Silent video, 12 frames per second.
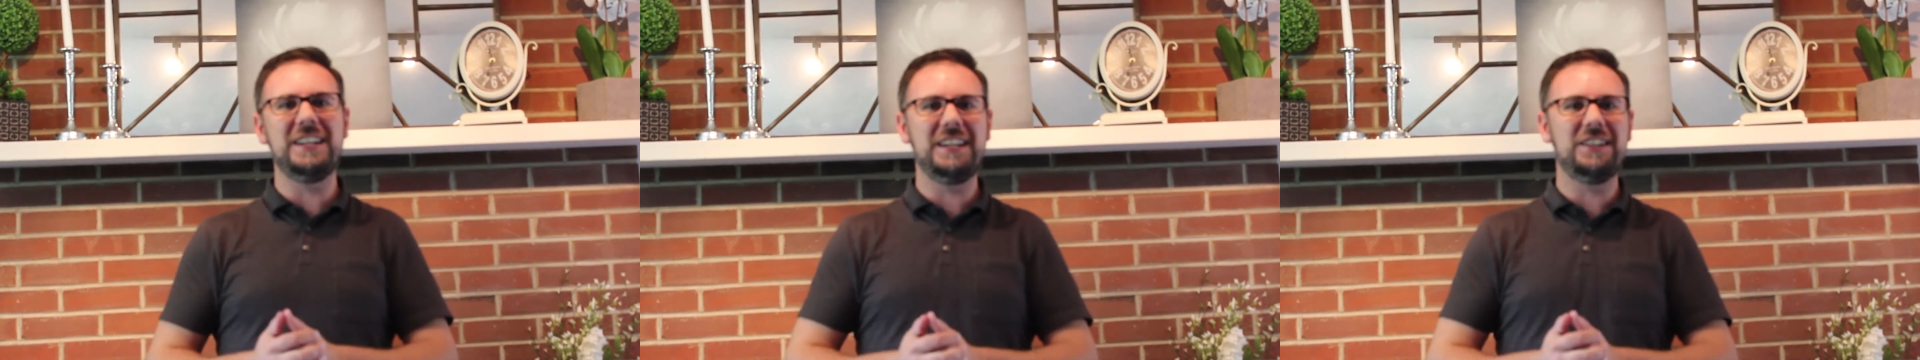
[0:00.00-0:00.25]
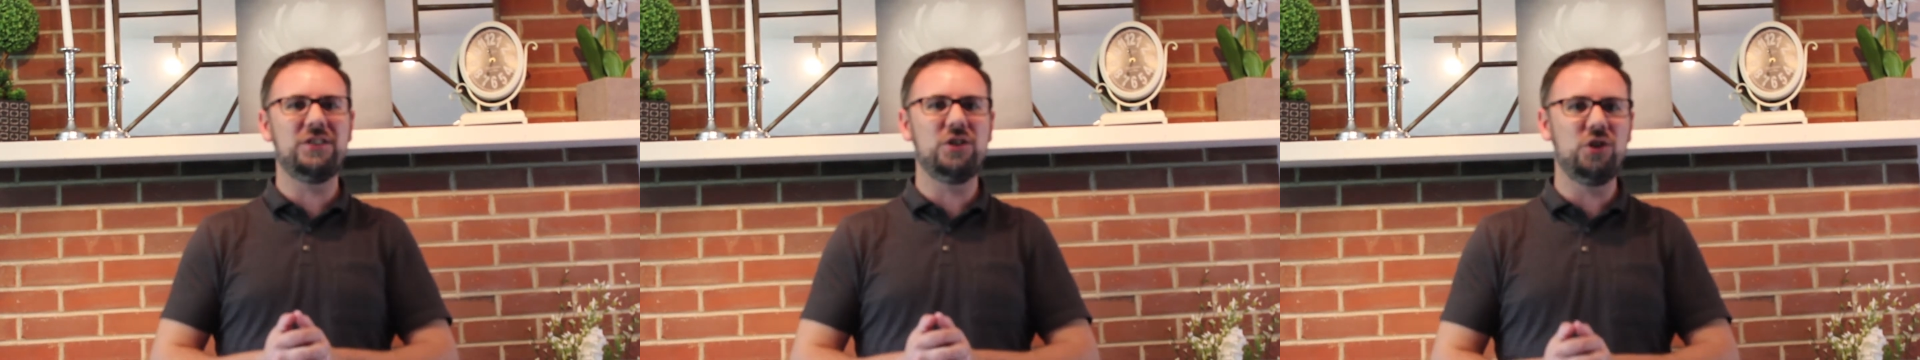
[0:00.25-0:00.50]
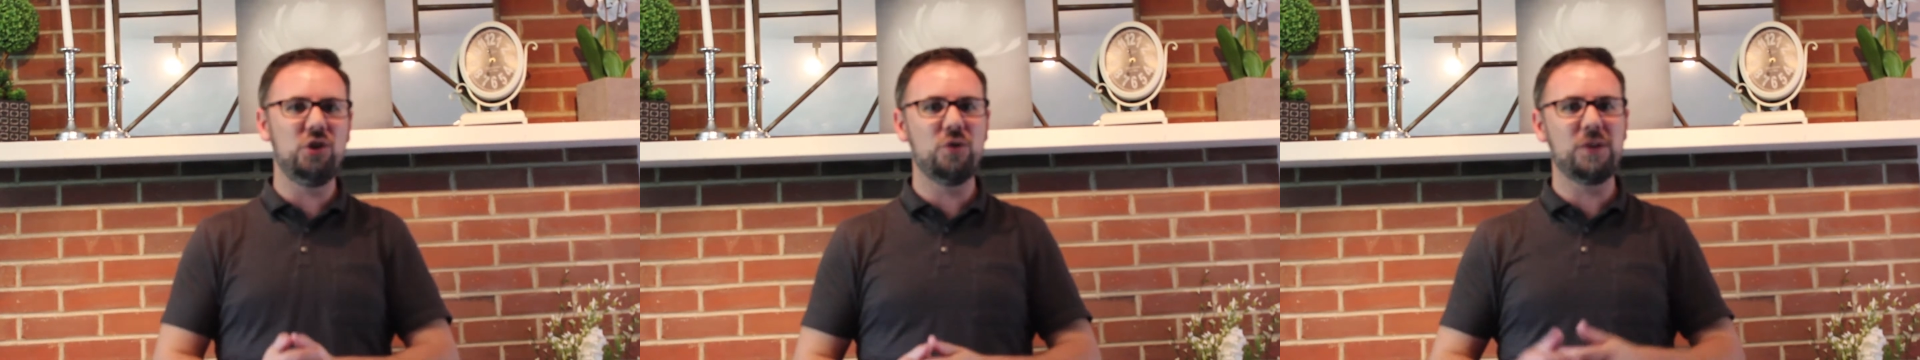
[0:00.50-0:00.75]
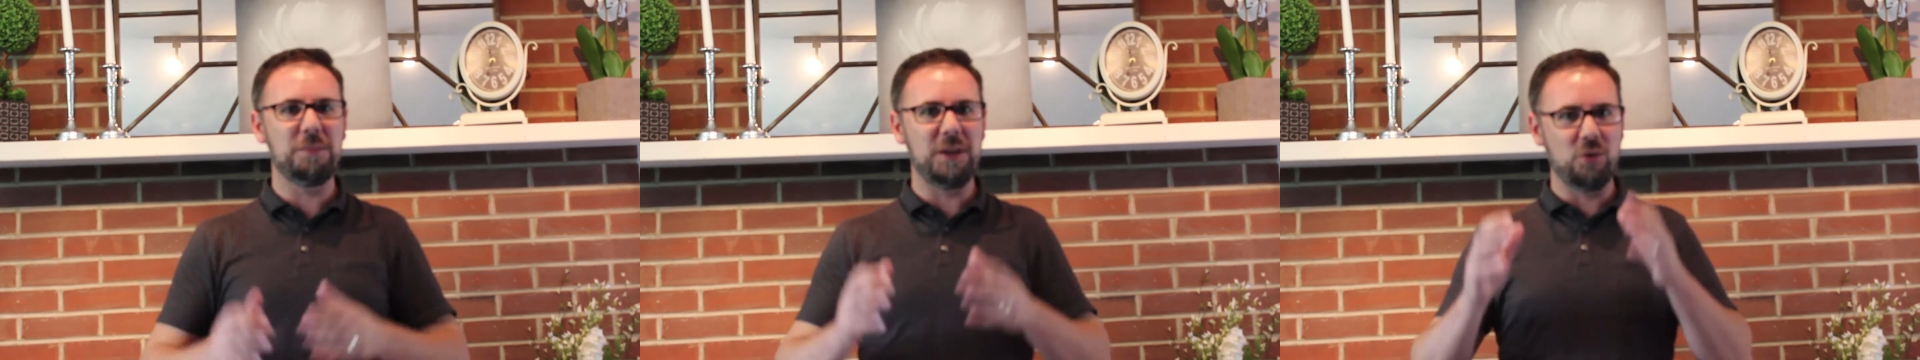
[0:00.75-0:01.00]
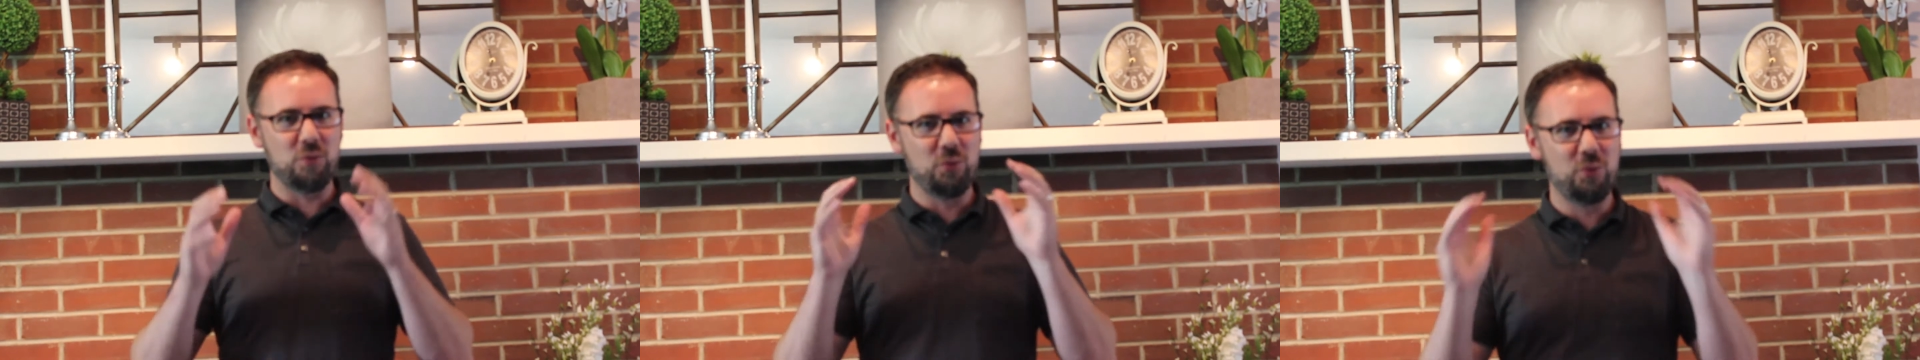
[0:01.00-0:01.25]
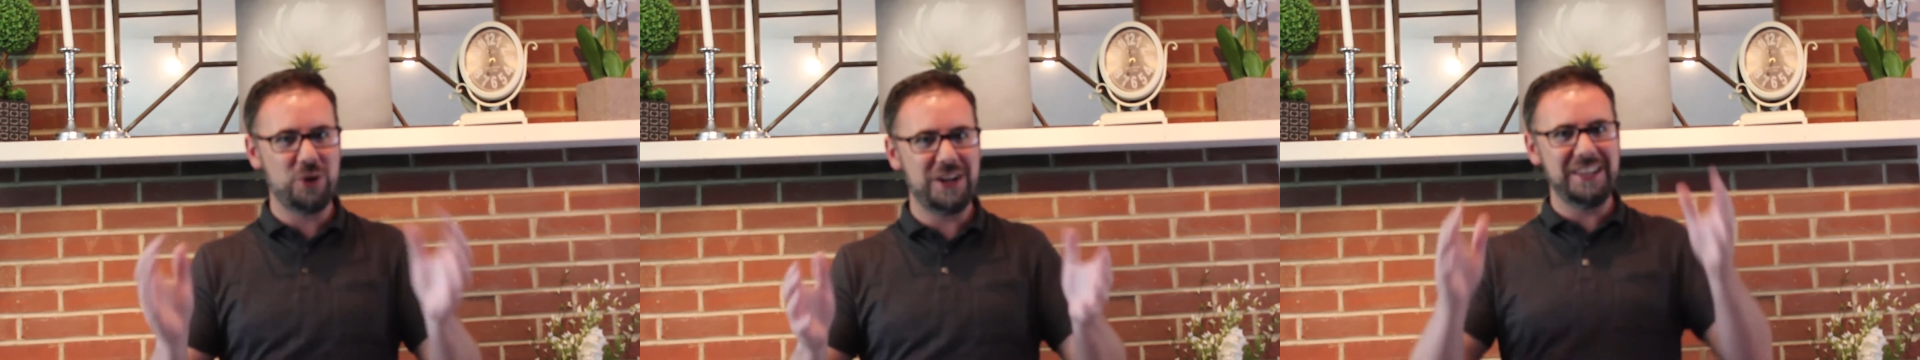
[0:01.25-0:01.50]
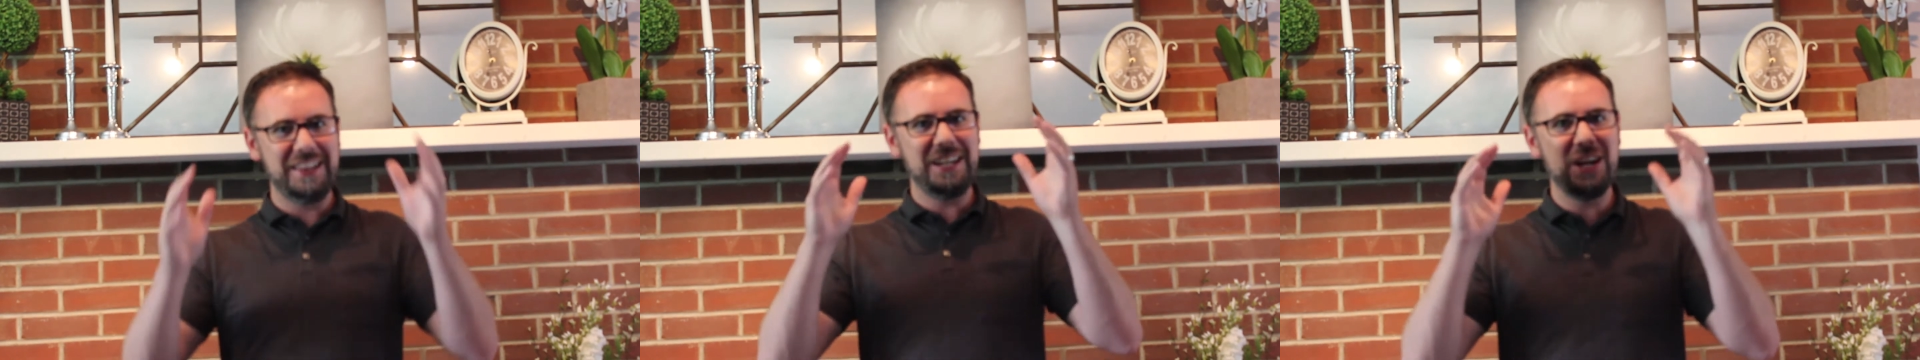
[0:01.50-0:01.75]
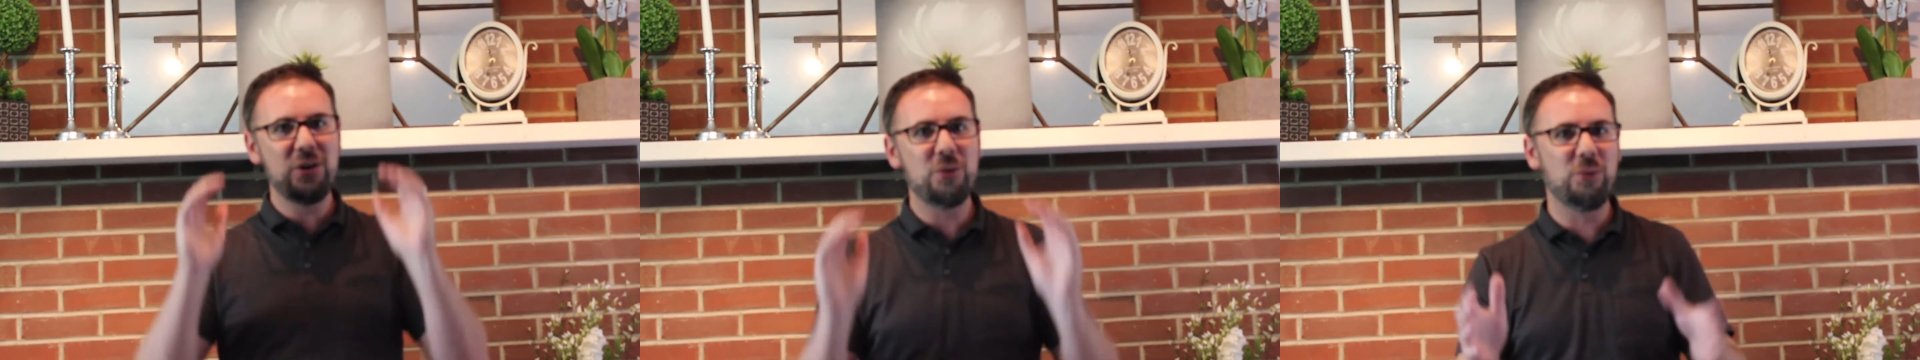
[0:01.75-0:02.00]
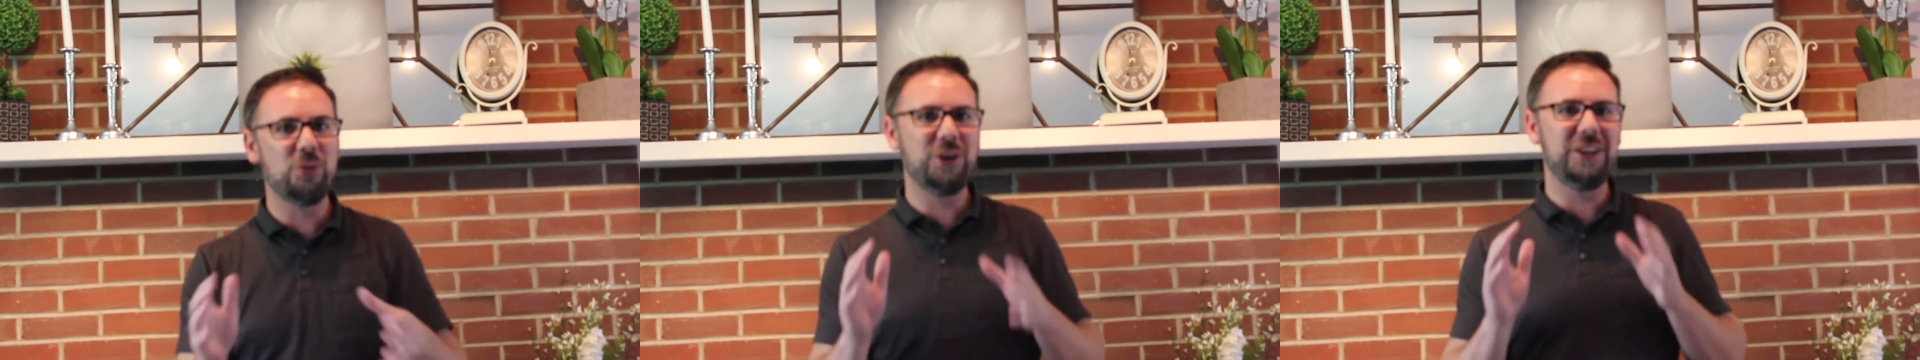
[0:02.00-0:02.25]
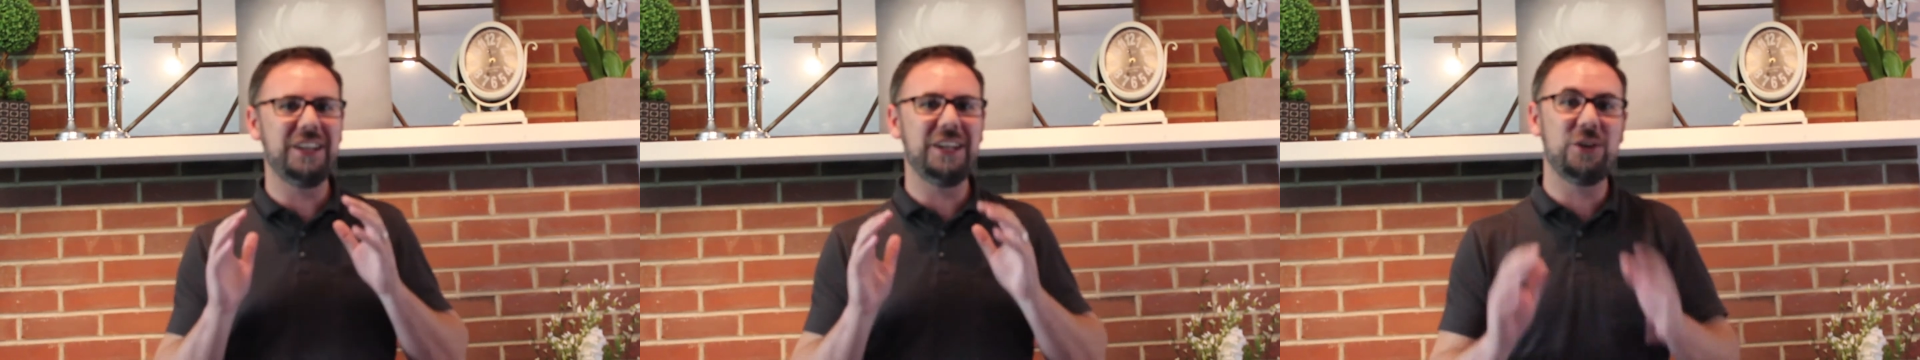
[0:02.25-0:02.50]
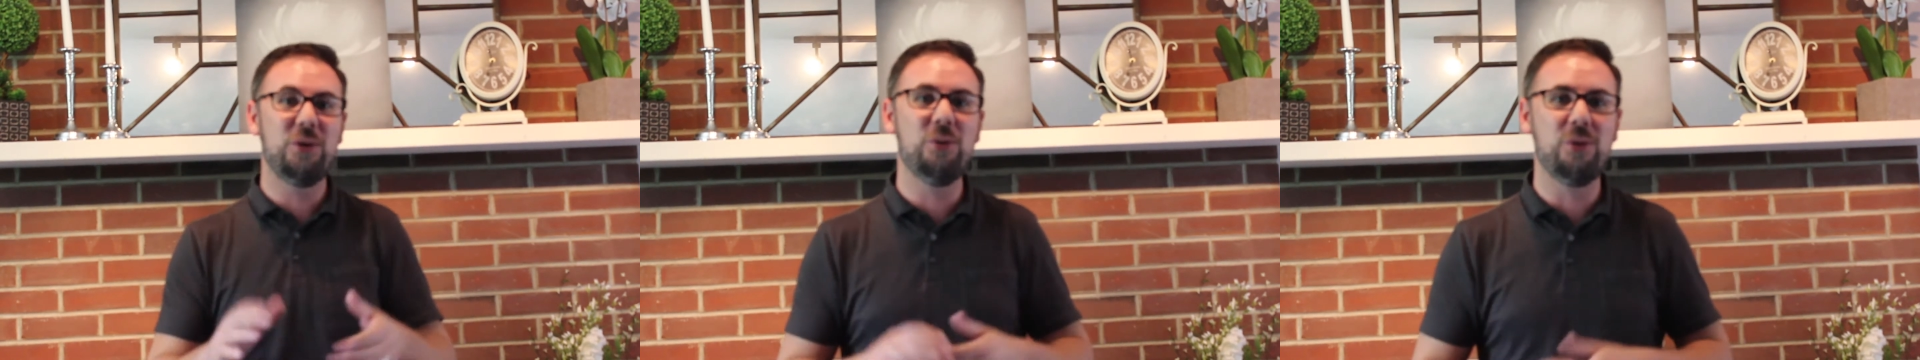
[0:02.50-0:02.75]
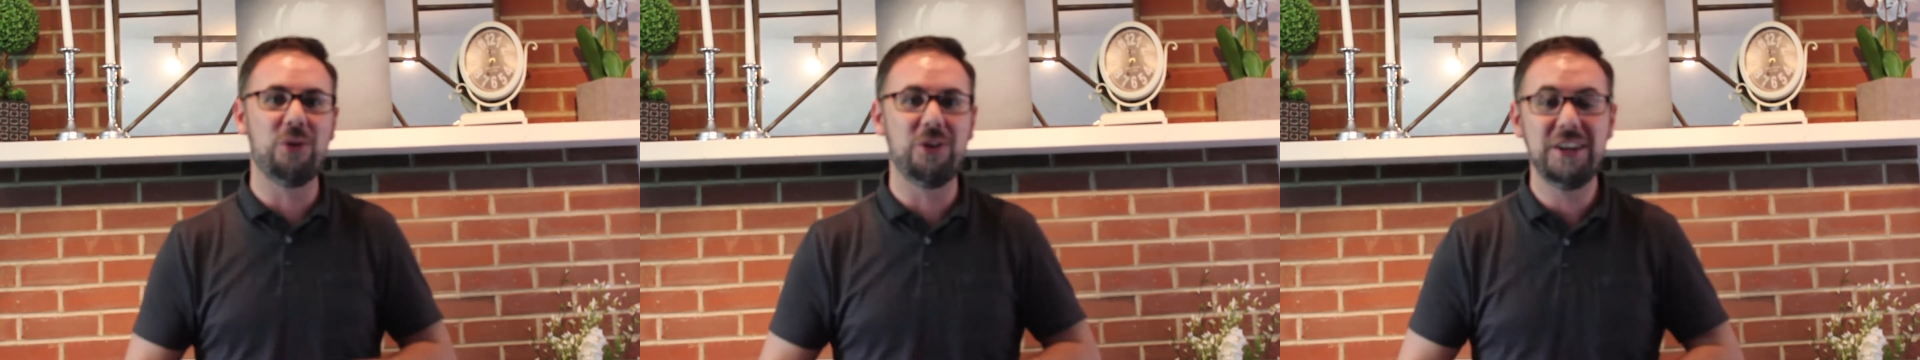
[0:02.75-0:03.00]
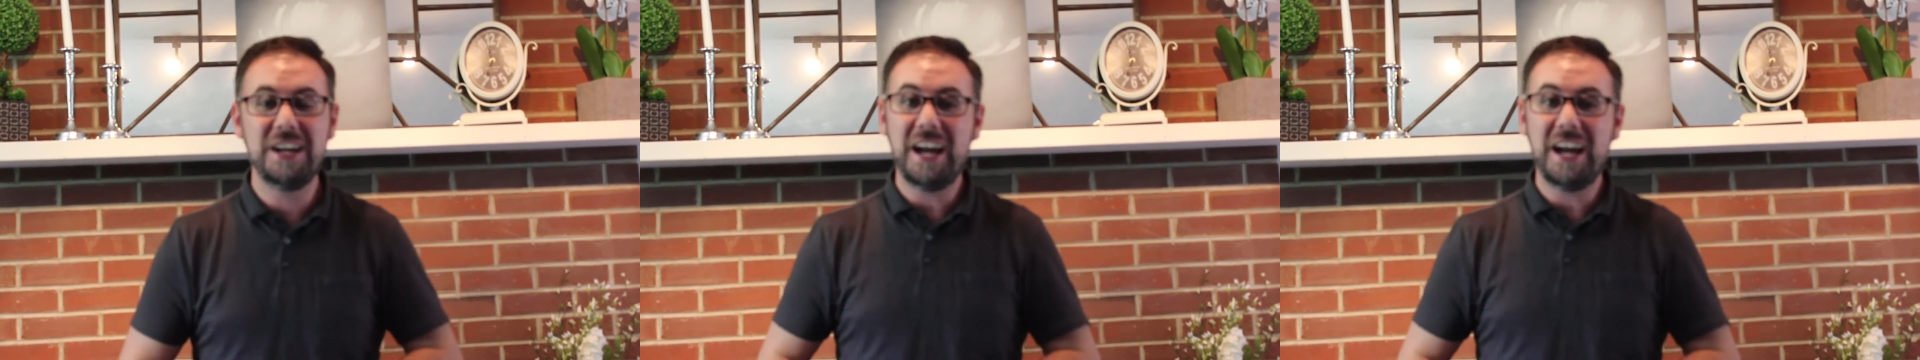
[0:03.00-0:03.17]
need to do something really, really cool.